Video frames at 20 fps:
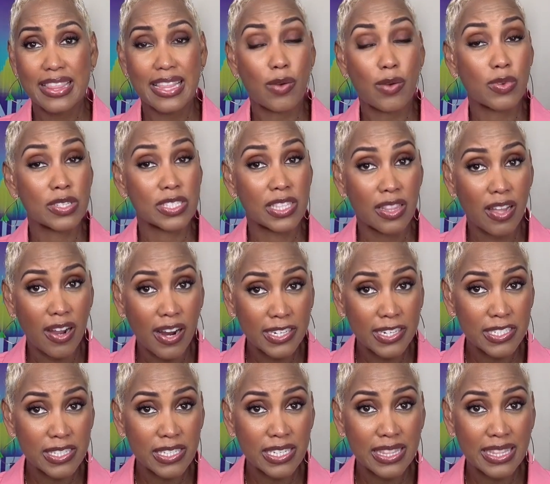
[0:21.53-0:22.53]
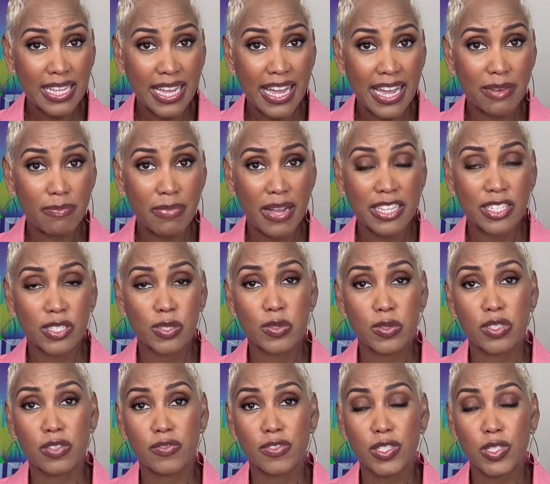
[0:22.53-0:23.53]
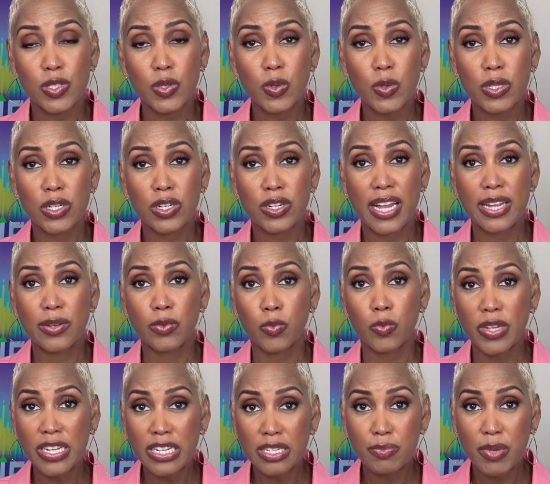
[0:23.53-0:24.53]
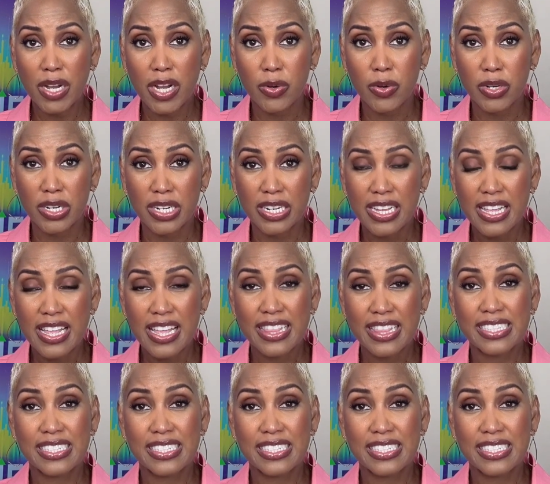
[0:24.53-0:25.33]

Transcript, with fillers: That was largely led by the use of solar and wind power.